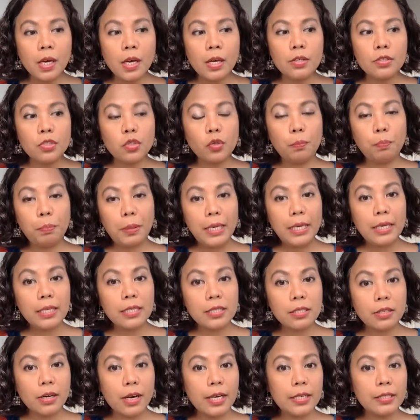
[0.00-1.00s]
So P
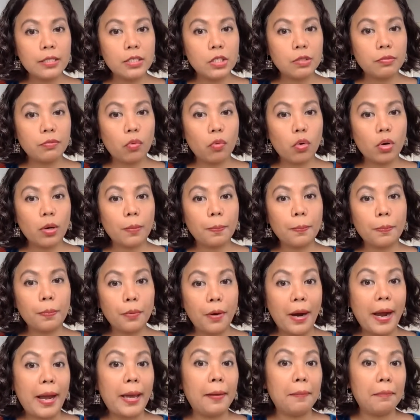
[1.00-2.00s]
stands for
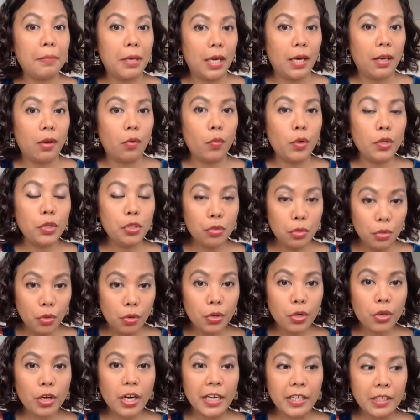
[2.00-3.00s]
priming. When you know
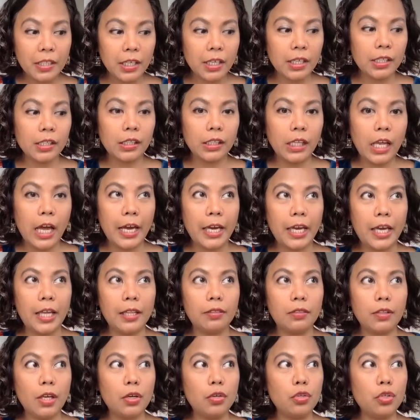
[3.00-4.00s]
your ideal client,
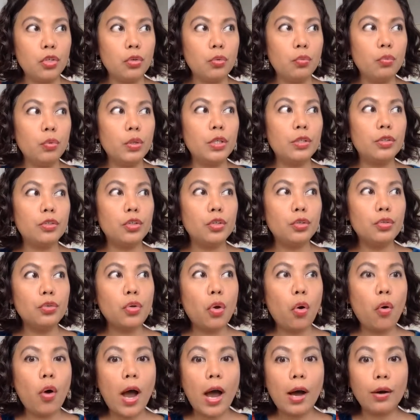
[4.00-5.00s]
then you
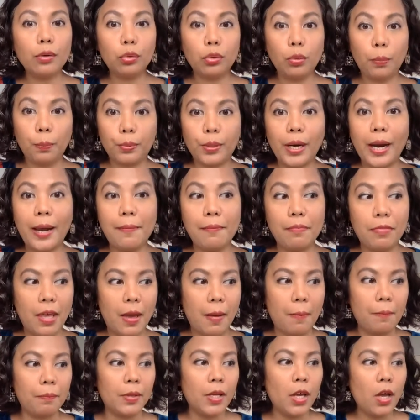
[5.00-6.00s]
know how to prime
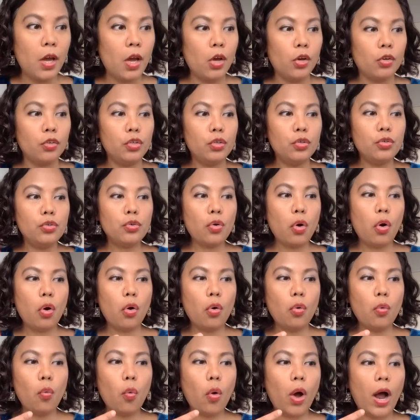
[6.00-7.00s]
them. You
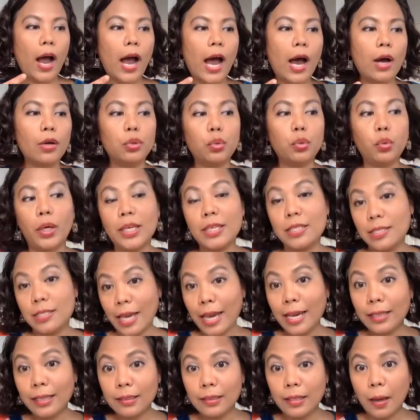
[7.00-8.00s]
know how to
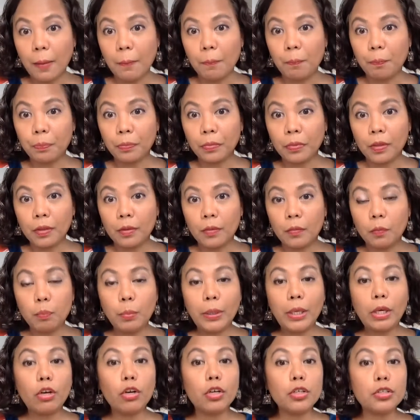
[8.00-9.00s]
excite them
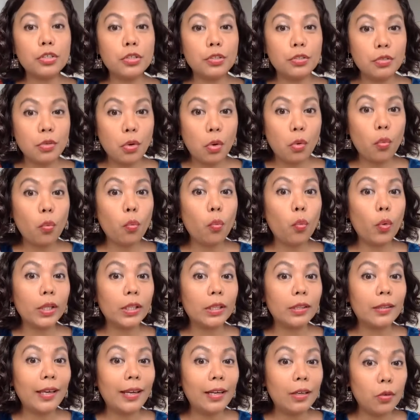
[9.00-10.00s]
because you know
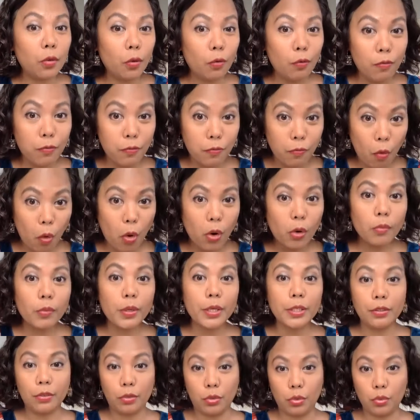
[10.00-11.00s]
what they look
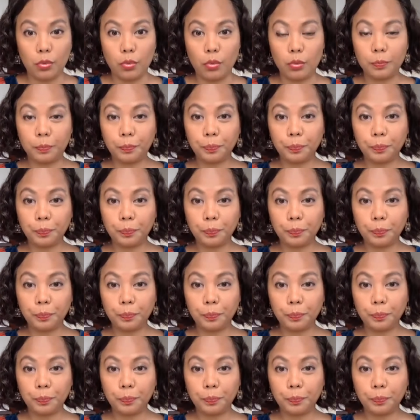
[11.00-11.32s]
forward to.